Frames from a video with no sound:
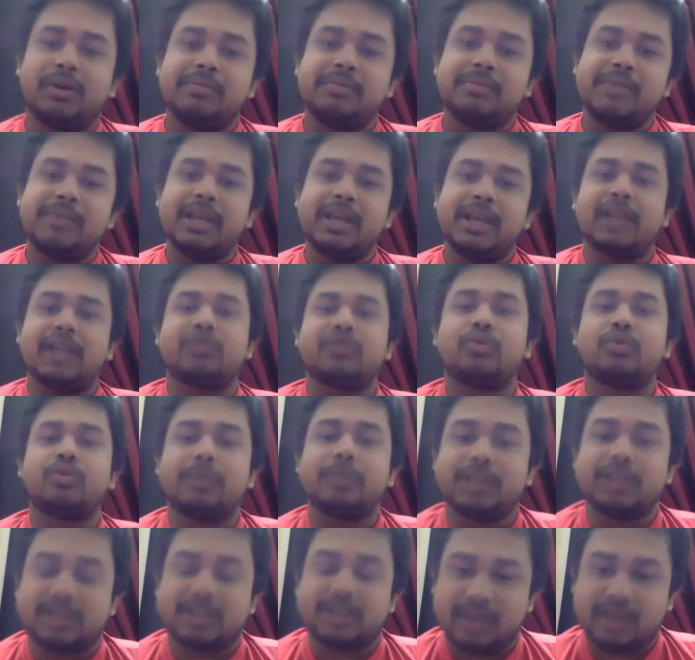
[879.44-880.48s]
me and
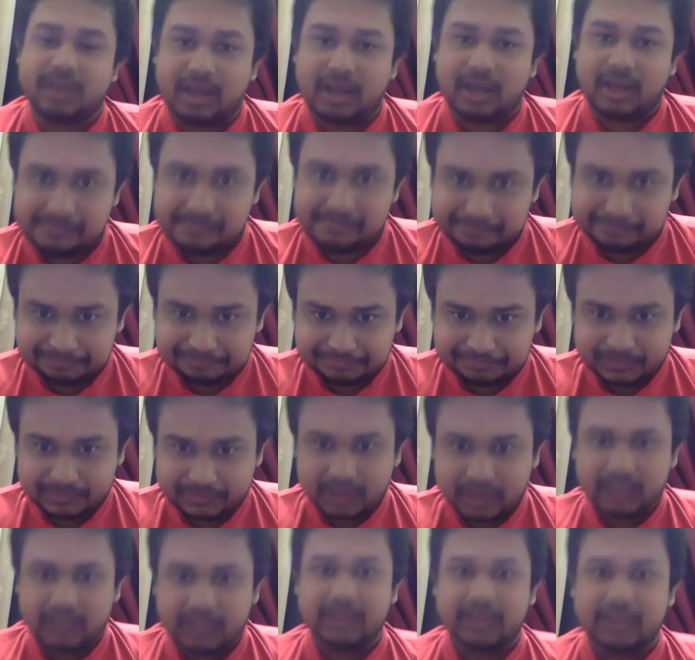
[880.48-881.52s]
Subhajit Saha
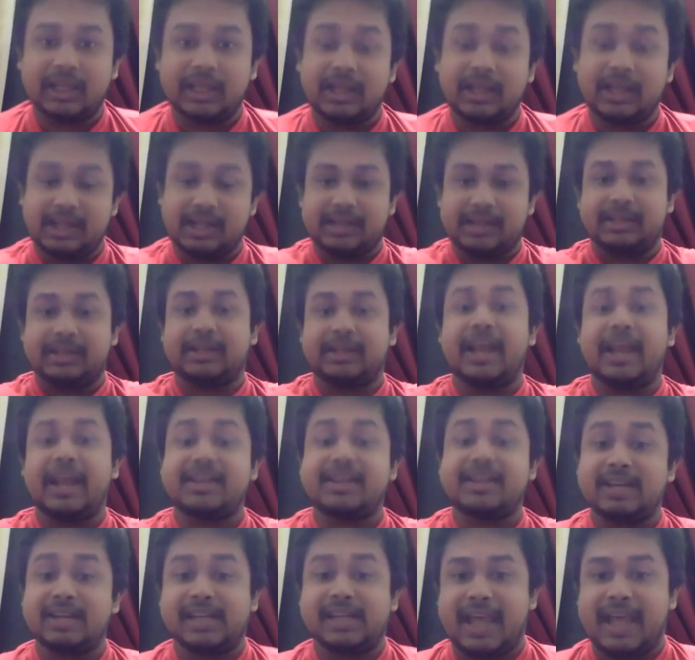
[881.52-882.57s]
in the
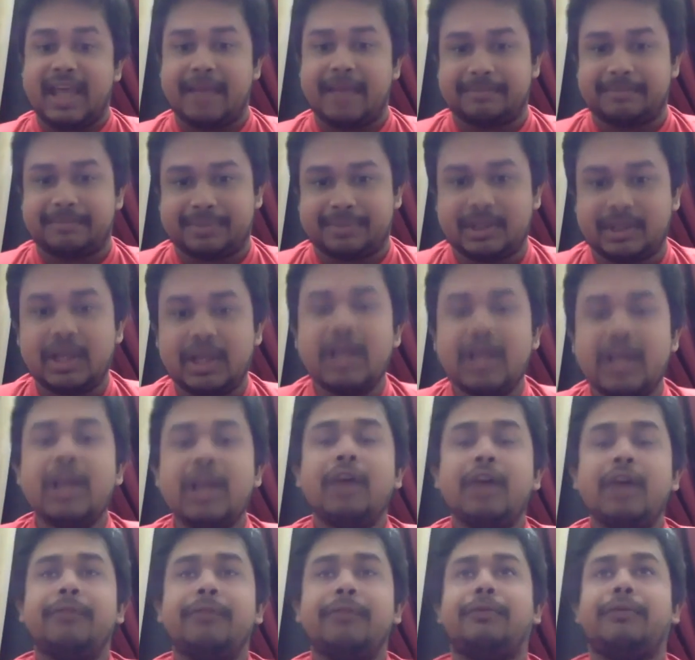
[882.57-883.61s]
national camp
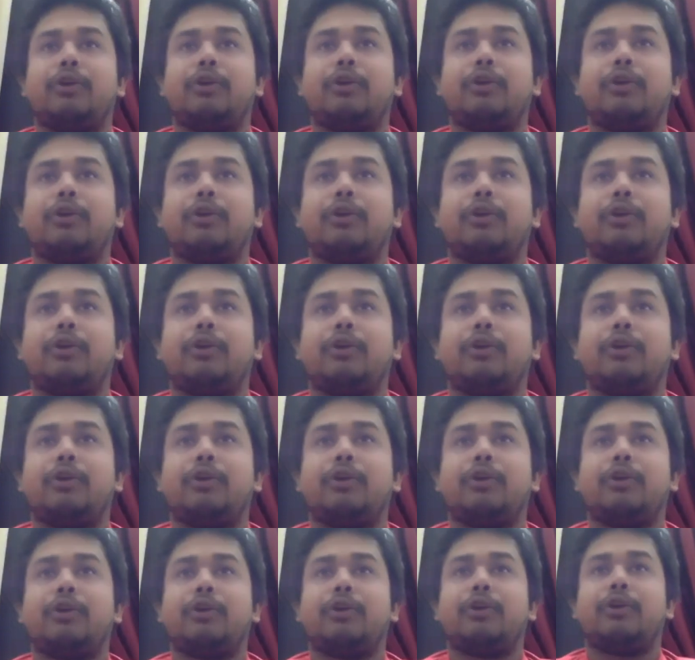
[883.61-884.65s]
for
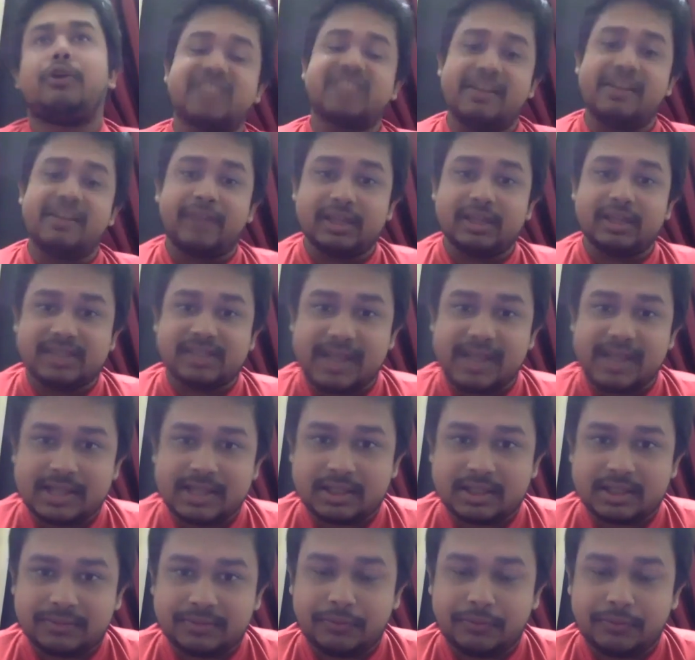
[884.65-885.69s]
best of 7
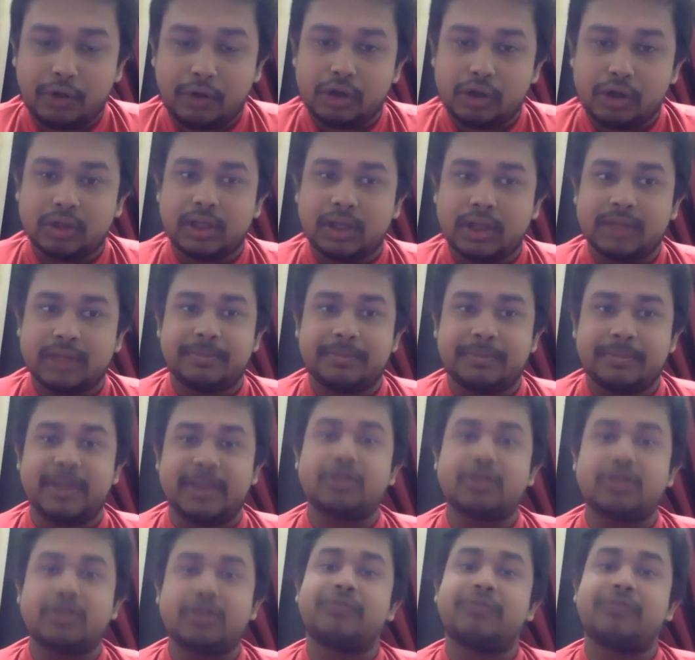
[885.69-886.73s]
sets for
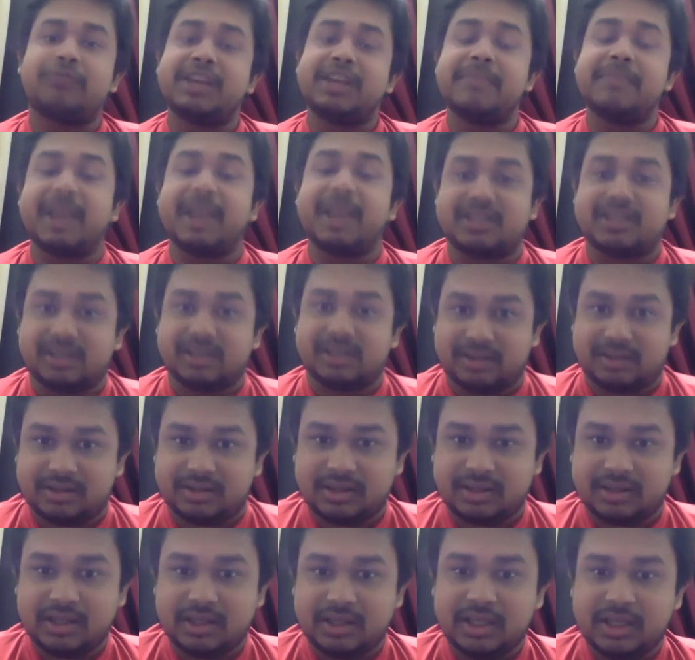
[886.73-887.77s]
best of 3 matches.
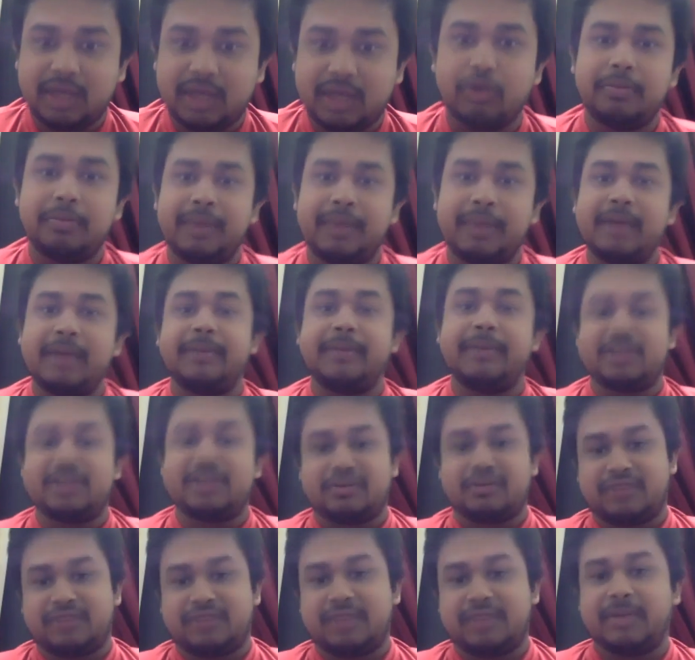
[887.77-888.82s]
You will play best
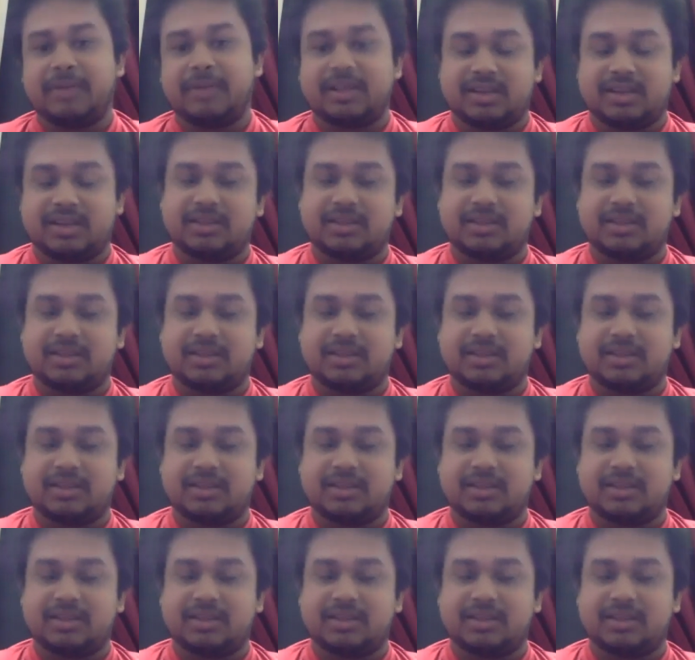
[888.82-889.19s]
of 3 matches.